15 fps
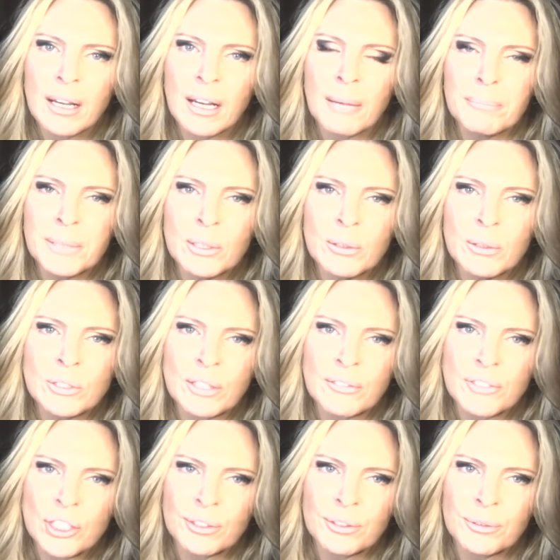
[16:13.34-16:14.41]
abuse of
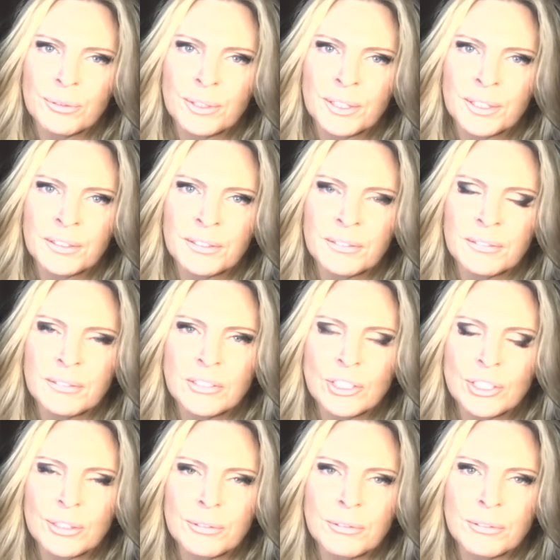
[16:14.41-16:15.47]
children
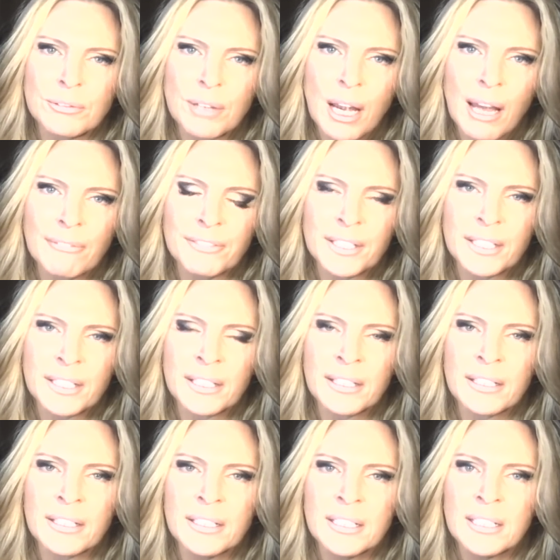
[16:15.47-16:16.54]

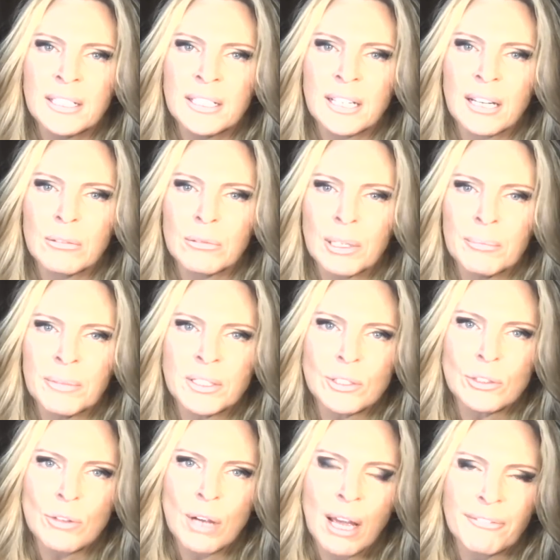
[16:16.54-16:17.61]
trafficking, women's
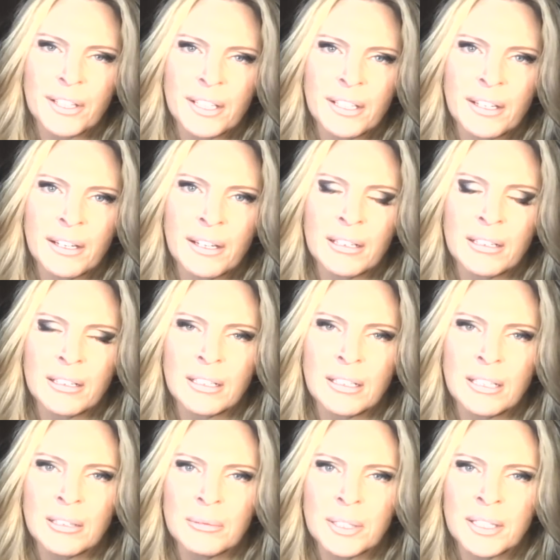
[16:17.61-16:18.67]
trafficking
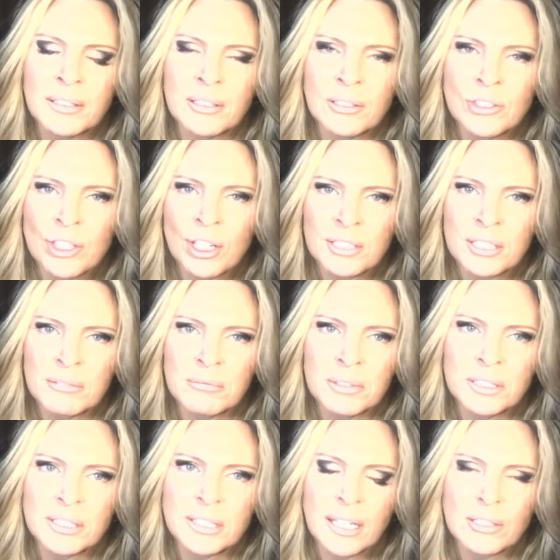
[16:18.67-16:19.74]
in conjunction with
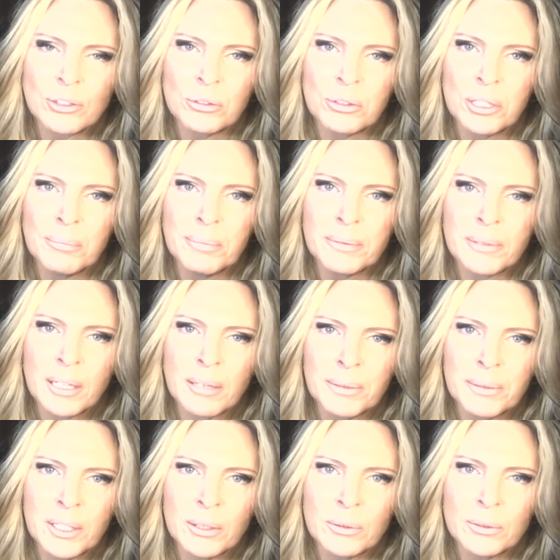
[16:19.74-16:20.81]
sexual
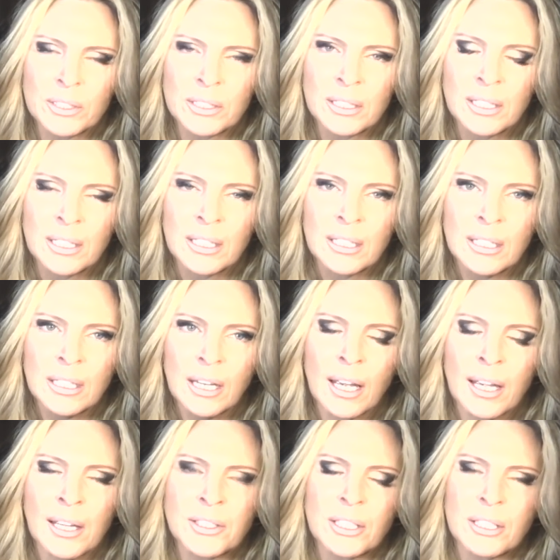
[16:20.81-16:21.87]
abuse.
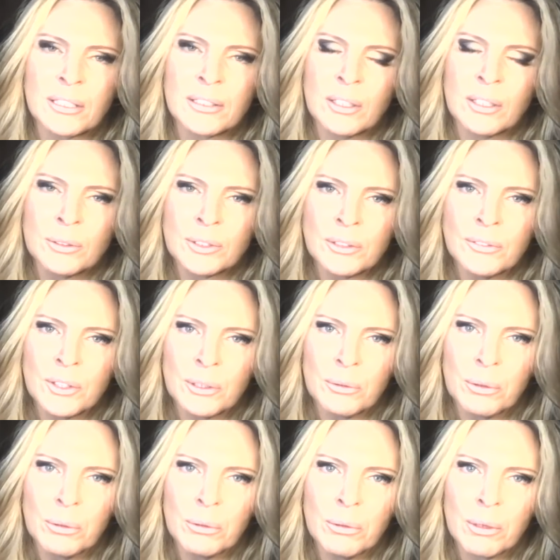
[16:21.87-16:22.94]
And those of you
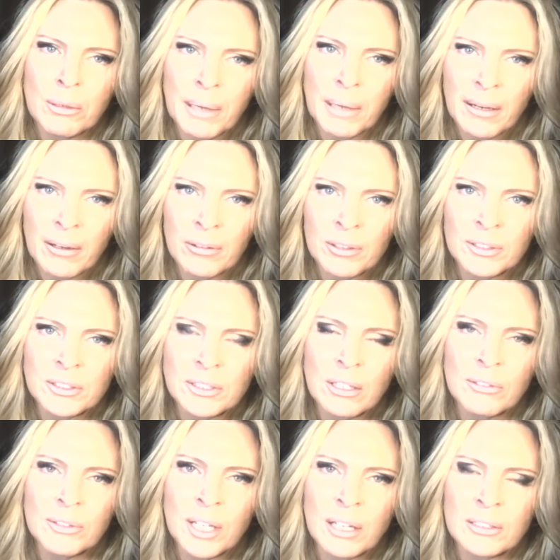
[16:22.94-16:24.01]
who are parents
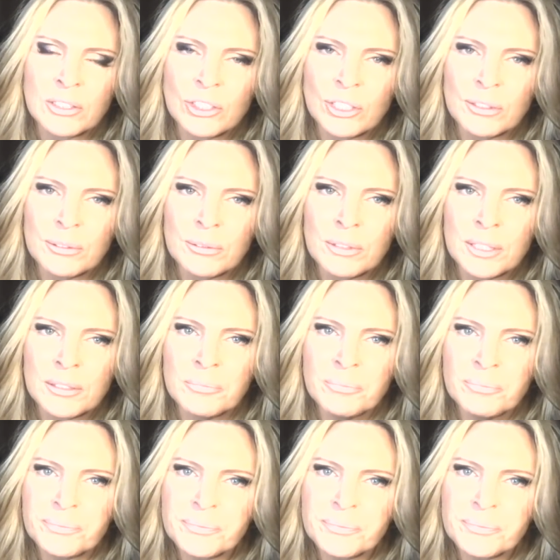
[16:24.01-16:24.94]
of young children,